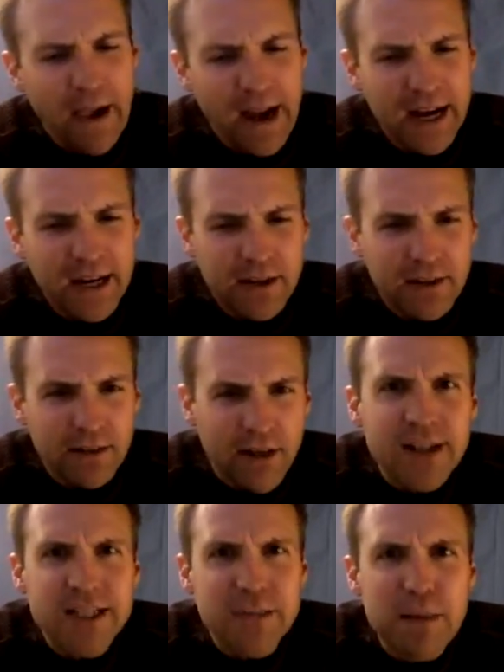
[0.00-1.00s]
And
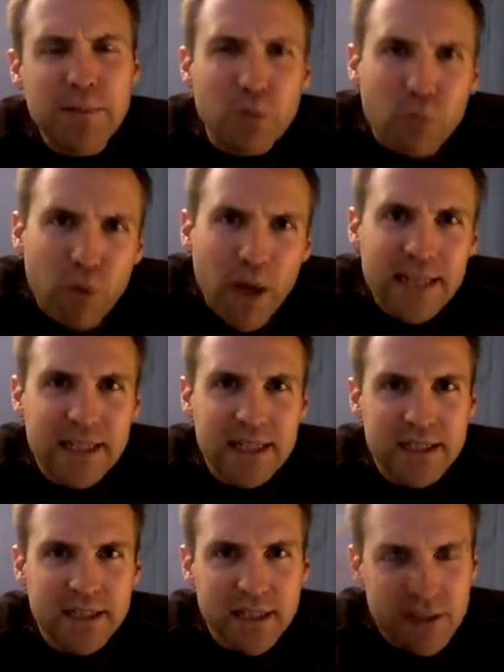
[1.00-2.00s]
lots of people write
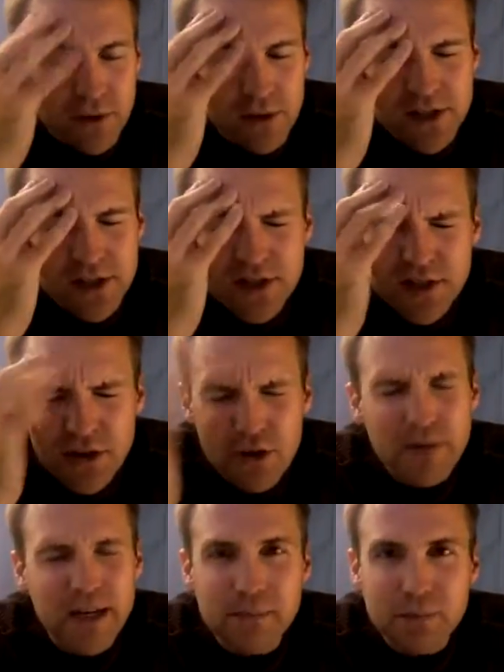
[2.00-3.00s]
these things. There are so
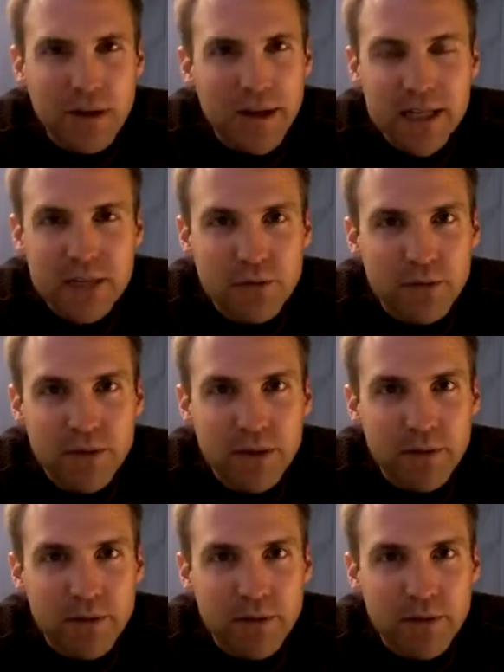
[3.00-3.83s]
many plugins for Vim.